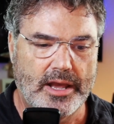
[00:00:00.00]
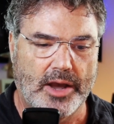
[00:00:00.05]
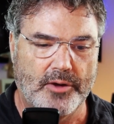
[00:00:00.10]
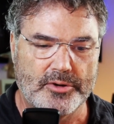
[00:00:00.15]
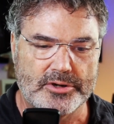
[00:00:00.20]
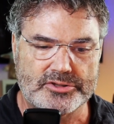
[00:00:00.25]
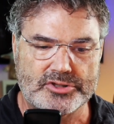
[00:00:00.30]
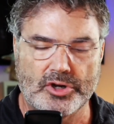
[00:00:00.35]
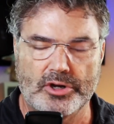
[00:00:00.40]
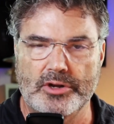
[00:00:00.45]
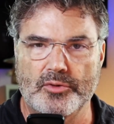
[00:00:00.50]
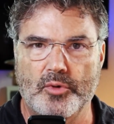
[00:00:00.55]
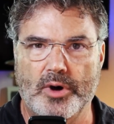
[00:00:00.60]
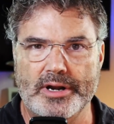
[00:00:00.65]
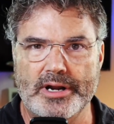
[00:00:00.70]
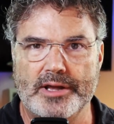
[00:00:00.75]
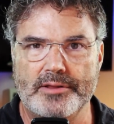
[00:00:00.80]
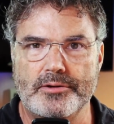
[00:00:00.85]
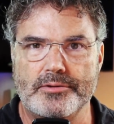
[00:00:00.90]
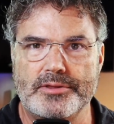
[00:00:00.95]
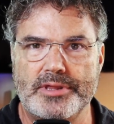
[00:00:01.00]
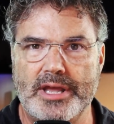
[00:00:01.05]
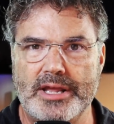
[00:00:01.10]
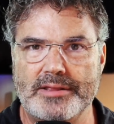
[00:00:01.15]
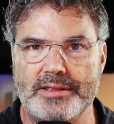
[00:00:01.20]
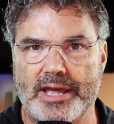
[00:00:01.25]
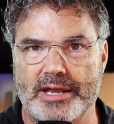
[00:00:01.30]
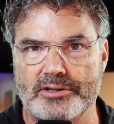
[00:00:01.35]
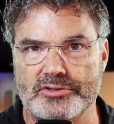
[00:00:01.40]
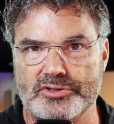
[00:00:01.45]
I want to show you one other
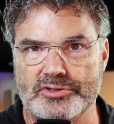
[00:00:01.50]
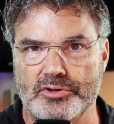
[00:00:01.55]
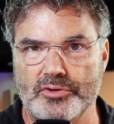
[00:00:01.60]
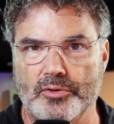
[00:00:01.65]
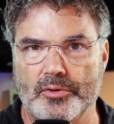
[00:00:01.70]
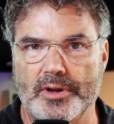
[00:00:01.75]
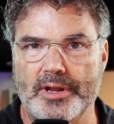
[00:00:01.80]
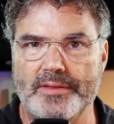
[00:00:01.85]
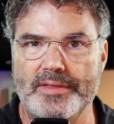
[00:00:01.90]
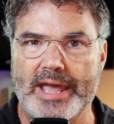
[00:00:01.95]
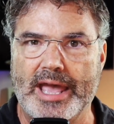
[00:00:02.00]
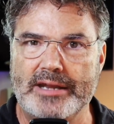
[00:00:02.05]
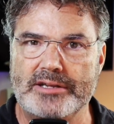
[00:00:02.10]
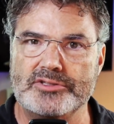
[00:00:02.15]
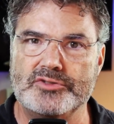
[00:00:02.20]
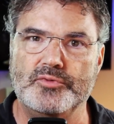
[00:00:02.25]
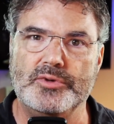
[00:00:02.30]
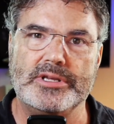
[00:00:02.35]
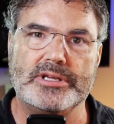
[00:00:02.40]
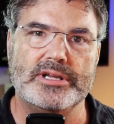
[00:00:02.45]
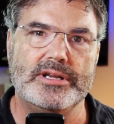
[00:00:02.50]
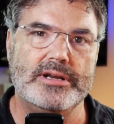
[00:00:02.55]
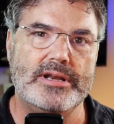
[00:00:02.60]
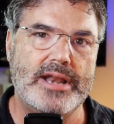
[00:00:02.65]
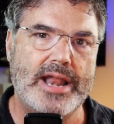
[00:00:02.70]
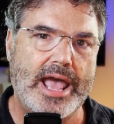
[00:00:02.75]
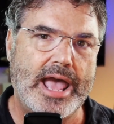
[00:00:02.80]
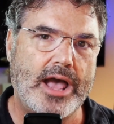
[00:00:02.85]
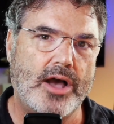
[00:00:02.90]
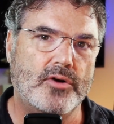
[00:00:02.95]
thing that is new, and that is we
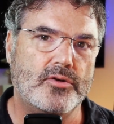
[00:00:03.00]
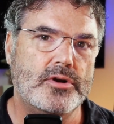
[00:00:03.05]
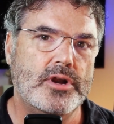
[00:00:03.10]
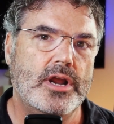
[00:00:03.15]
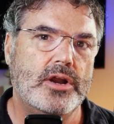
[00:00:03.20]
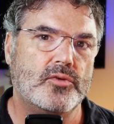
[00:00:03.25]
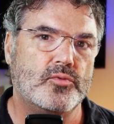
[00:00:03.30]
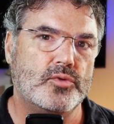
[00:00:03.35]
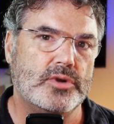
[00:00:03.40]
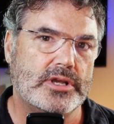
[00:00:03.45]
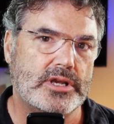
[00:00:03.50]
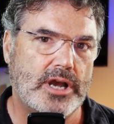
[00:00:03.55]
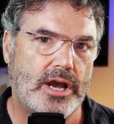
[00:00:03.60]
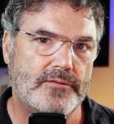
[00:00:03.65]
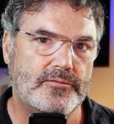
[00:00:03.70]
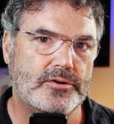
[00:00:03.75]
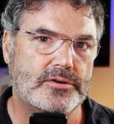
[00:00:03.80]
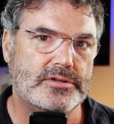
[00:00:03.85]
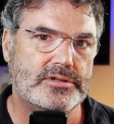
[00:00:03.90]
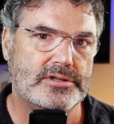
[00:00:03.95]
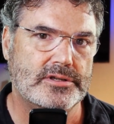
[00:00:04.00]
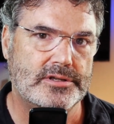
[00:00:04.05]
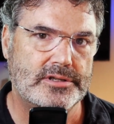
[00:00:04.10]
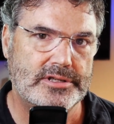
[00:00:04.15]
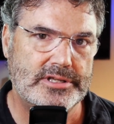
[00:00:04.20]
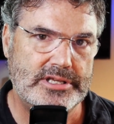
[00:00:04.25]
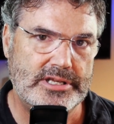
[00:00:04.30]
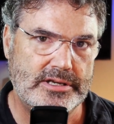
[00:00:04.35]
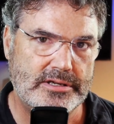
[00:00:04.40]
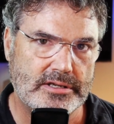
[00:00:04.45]
can now recover
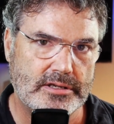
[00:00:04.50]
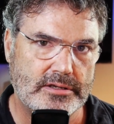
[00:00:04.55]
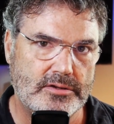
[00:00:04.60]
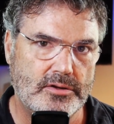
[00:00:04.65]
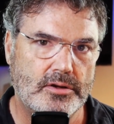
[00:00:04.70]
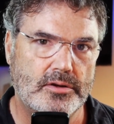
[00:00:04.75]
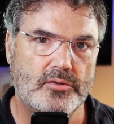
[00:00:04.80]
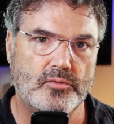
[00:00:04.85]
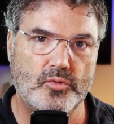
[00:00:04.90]
deleted